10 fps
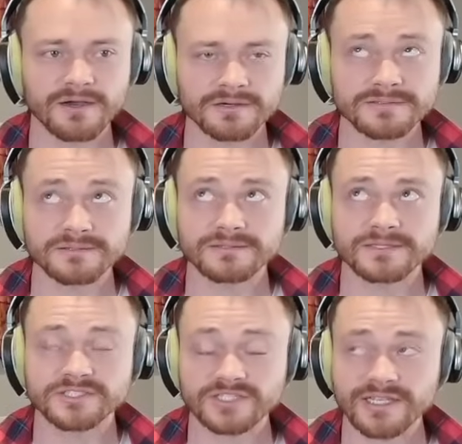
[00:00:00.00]

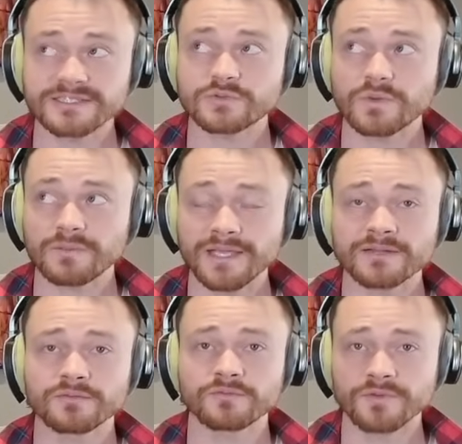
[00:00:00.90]
the changes we
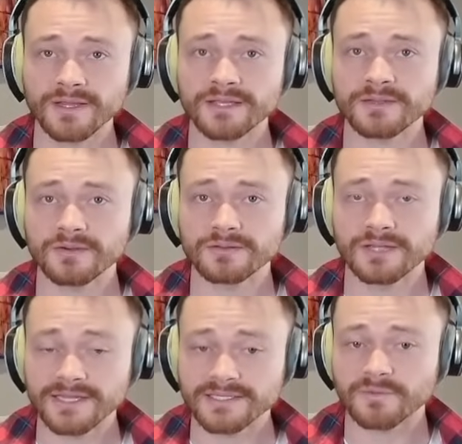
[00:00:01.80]
made really
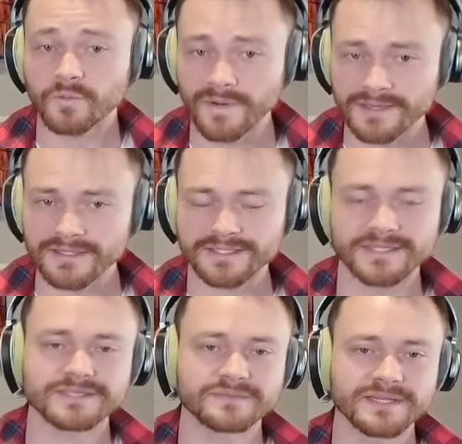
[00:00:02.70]
lined up well
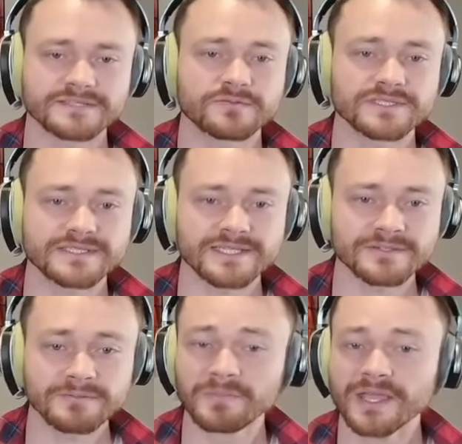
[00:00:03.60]
against best of 1
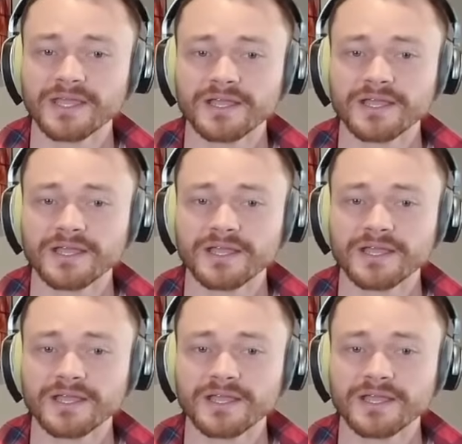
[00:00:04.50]
standard.